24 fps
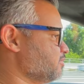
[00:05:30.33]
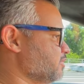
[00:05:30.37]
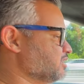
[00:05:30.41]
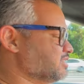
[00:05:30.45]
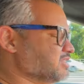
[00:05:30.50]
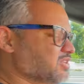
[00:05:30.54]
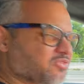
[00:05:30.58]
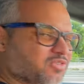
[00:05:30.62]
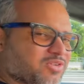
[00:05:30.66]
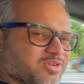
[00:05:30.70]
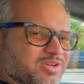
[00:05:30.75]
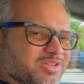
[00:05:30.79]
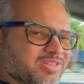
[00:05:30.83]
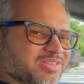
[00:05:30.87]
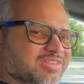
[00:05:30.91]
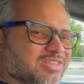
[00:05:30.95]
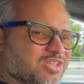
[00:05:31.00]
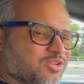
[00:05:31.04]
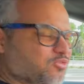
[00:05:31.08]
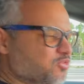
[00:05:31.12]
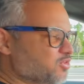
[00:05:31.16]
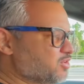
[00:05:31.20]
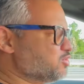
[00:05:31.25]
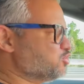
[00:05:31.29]
It's a very
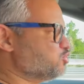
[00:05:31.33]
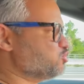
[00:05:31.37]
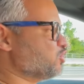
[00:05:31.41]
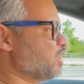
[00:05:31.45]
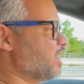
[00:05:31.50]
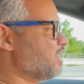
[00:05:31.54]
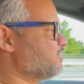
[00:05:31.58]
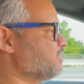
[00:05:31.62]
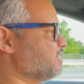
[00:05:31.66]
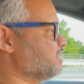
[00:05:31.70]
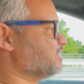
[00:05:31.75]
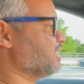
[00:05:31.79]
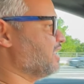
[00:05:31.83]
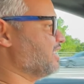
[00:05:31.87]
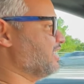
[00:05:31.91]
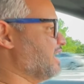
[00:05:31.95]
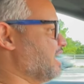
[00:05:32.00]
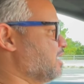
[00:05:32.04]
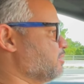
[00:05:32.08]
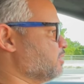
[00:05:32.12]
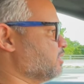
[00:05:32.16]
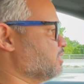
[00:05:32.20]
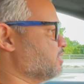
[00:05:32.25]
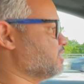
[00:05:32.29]
different driving
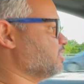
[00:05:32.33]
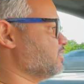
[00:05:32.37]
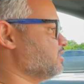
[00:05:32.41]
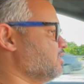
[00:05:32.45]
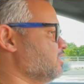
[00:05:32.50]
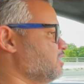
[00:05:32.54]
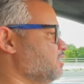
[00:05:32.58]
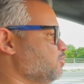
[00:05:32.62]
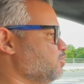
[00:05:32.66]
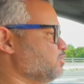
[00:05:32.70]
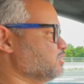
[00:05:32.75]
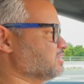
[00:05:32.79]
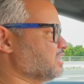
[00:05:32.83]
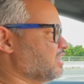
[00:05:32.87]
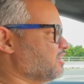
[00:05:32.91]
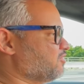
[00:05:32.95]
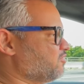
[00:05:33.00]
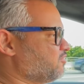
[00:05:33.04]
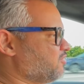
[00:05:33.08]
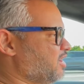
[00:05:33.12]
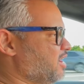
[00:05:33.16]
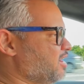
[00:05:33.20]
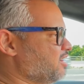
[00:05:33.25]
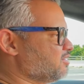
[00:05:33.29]
dynamic, which I
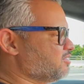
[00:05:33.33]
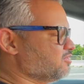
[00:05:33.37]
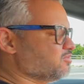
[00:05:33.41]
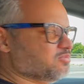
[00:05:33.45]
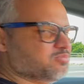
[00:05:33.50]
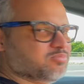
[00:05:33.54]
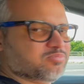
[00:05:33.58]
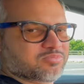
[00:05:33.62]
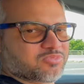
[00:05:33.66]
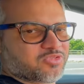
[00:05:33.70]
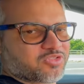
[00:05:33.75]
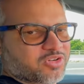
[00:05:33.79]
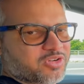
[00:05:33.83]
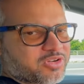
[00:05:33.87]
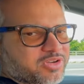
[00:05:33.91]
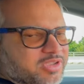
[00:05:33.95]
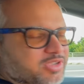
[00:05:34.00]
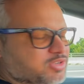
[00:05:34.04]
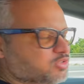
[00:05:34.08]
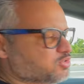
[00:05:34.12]
find very